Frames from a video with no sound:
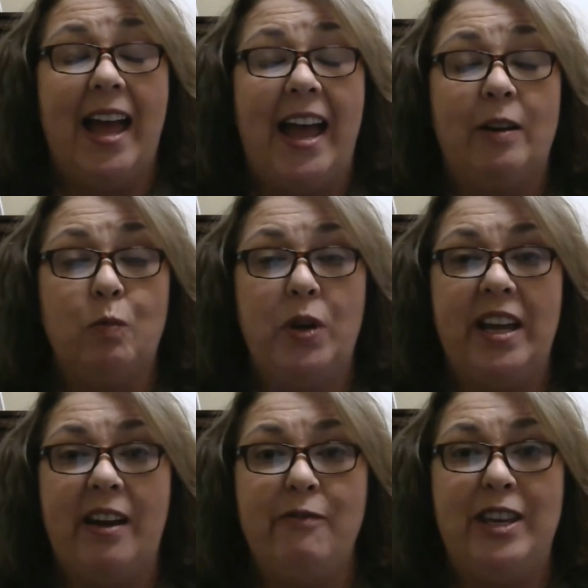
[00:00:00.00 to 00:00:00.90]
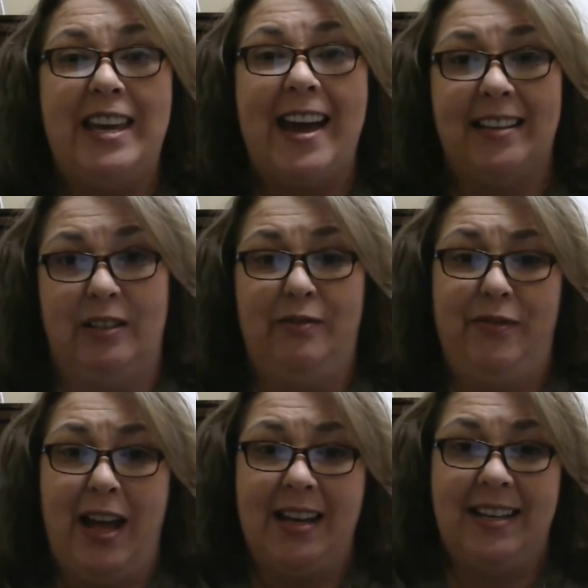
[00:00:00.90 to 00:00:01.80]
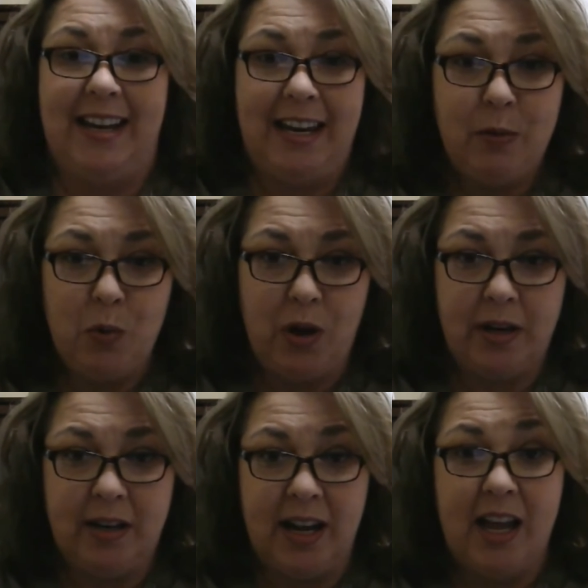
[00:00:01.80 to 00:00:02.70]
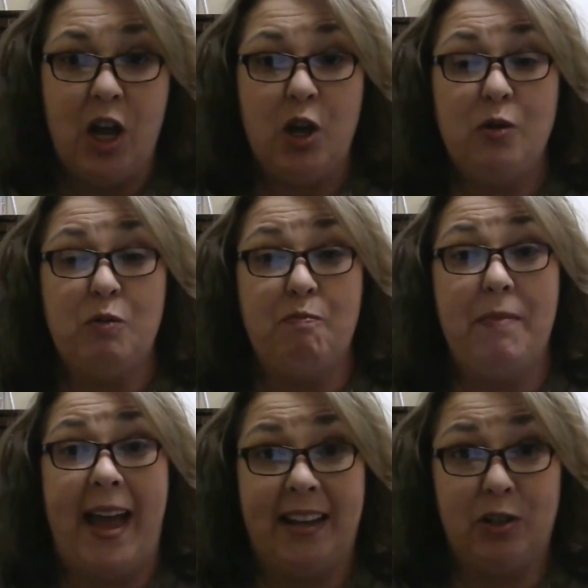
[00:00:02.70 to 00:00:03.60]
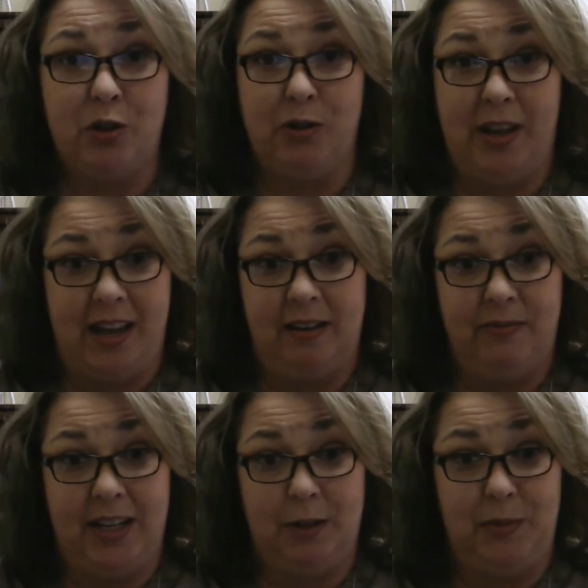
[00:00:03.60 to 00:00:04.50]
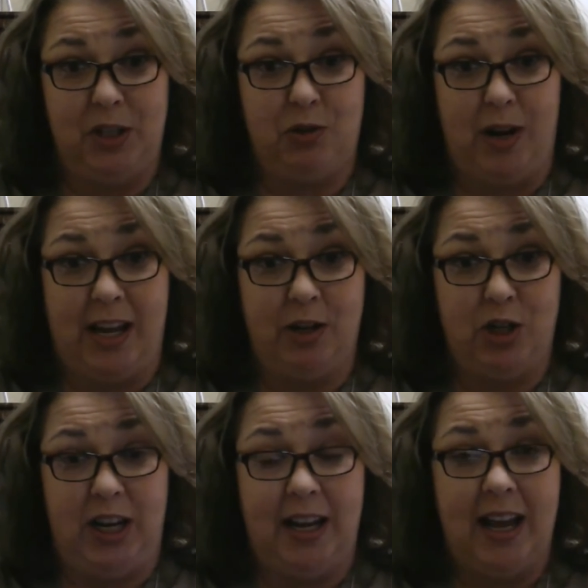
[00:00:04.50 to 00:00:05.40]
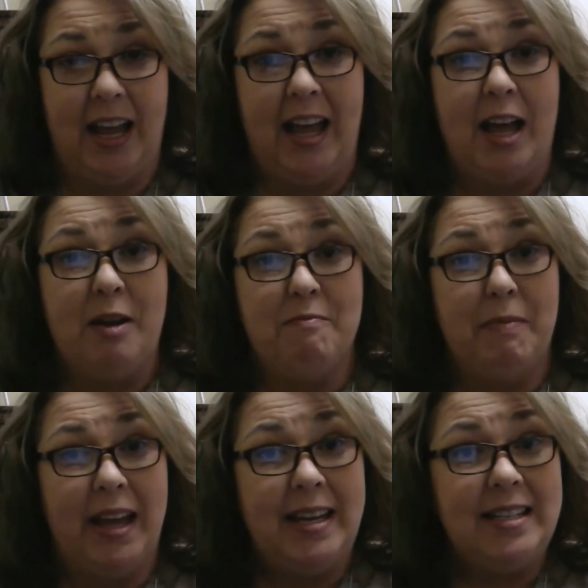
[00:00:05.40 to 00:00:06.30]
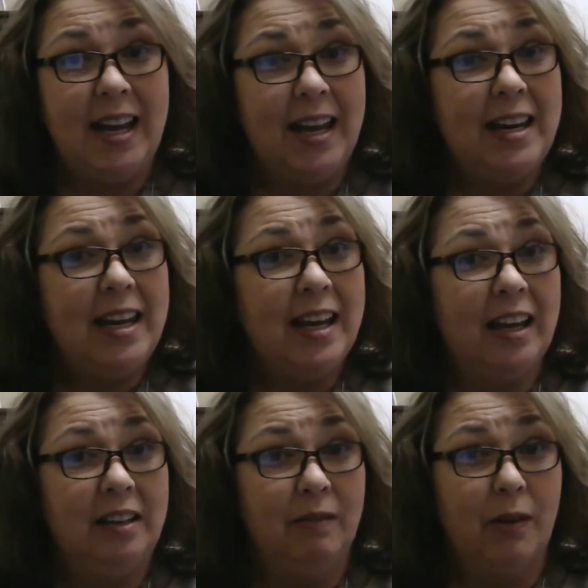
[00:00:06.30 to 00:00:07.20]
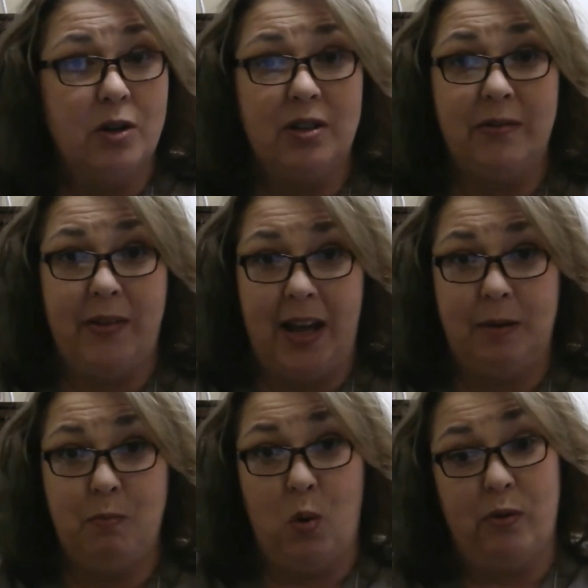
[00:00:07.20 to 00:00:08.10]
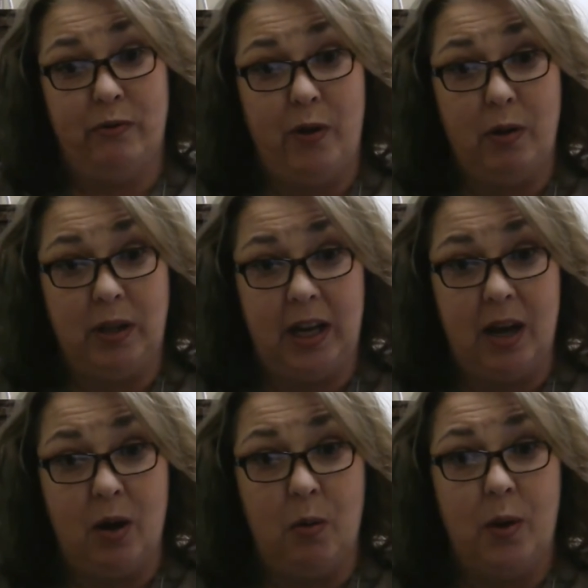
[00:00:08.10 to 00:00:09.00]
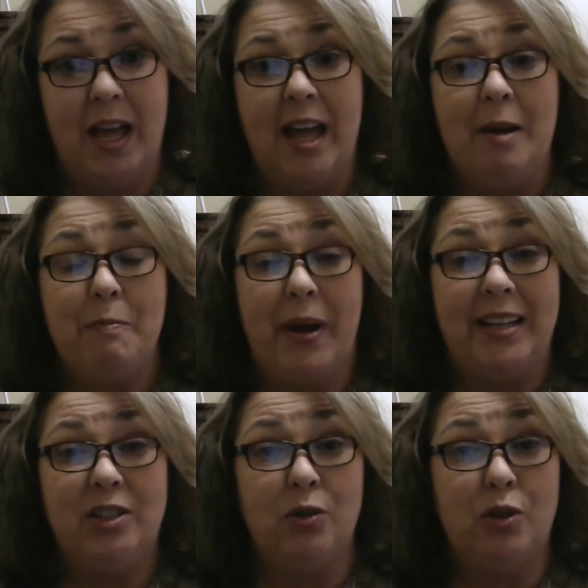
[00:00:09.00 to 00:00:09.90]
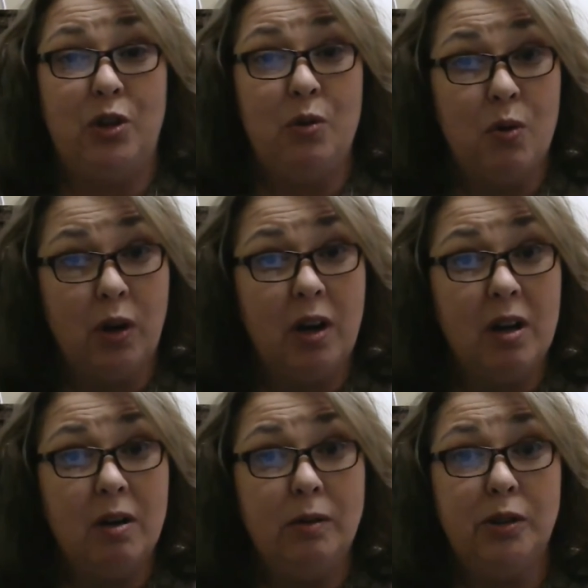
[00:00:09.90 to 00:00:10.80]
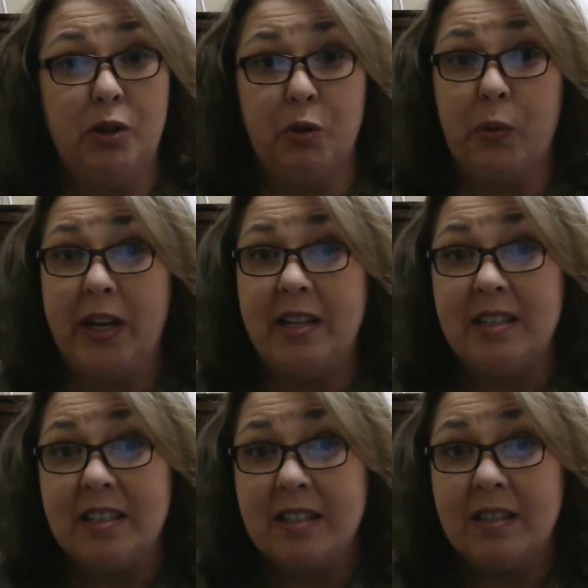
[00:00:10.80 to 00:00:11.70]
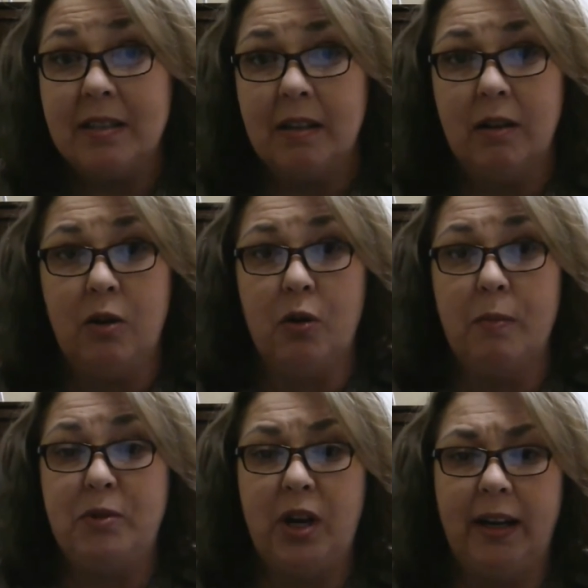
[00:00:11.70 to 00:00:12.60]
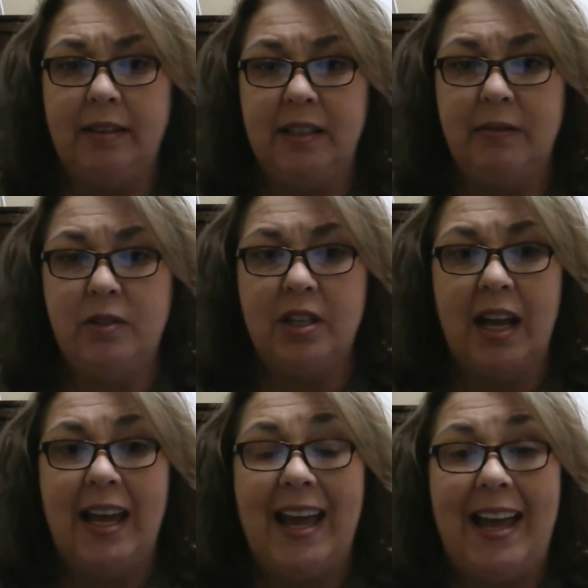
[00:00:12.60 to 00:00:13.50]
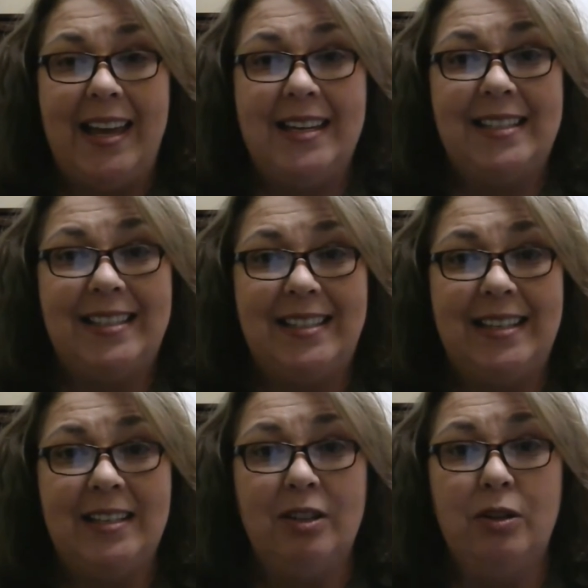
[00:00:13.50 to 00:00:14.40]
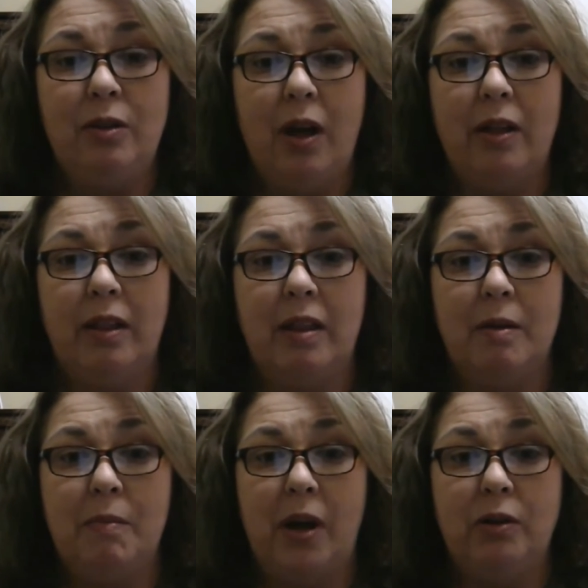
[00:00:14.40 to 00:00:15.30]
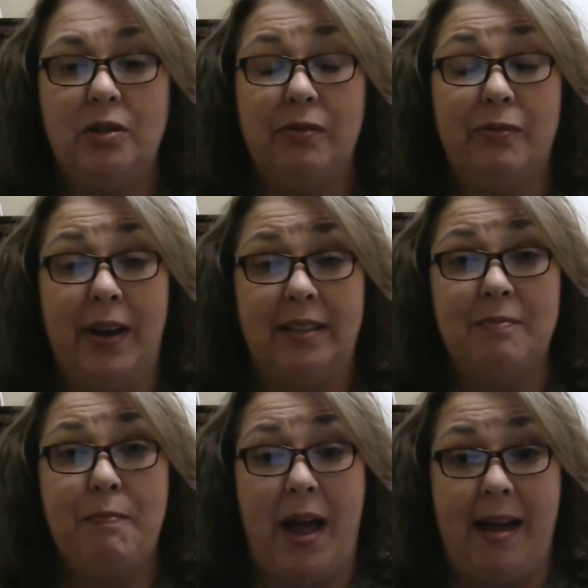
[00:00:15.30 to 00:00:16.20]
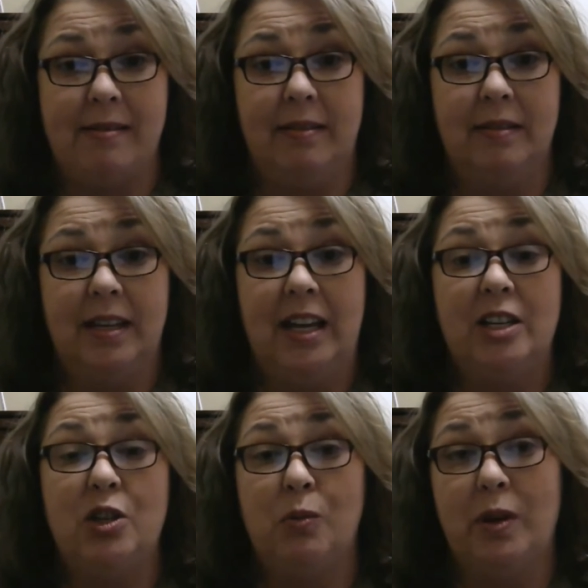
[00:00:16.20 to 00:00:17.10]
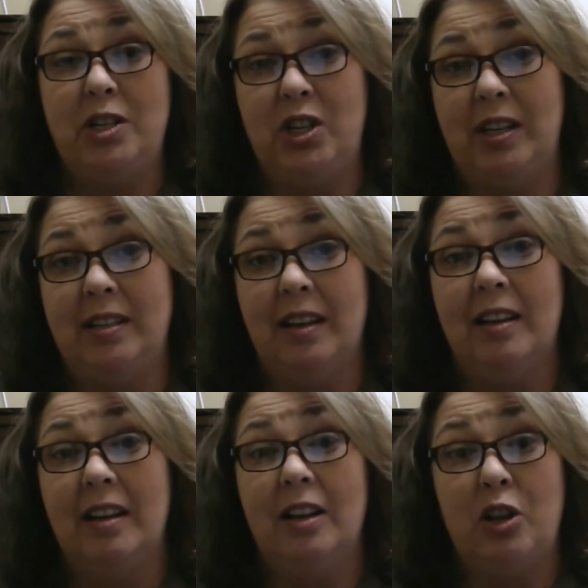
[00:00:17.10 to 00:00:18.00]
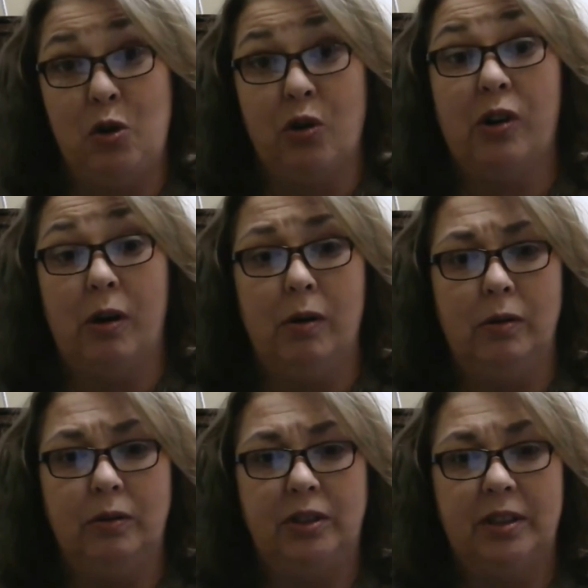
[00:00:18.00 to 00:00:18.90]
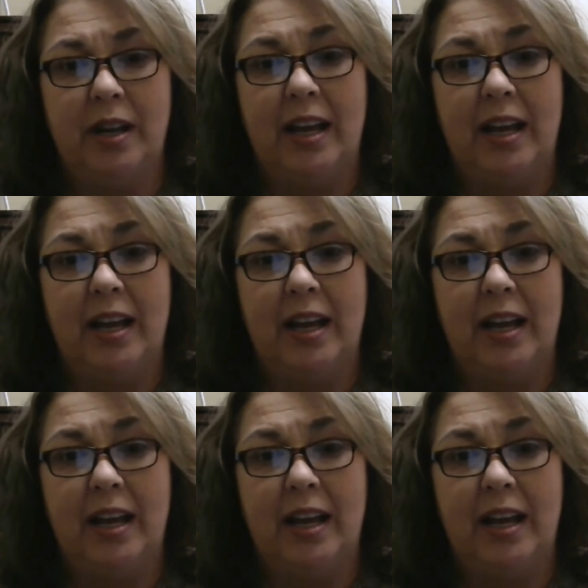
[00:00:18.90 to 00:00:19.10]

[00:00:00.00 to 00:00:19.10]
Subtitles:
And we have yet to find anyone who's mastered that investment strategy. Maintaining a diversified portfolio based on your goals, your risks, your objectives is still the most effective path to reaching your goals.